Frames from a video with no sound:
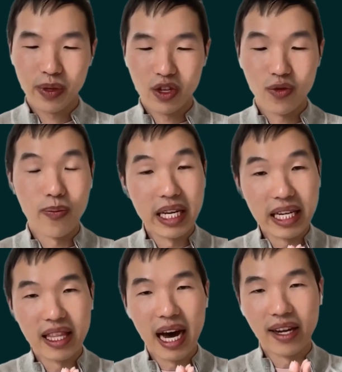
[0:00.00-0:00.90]
you
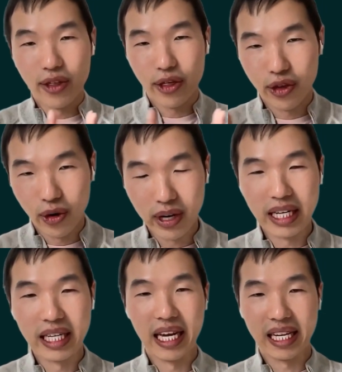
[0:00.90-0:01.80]
need that
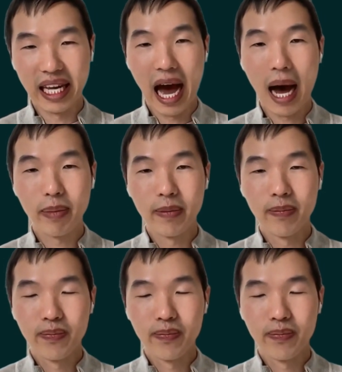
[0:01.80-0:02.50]
30-day gap.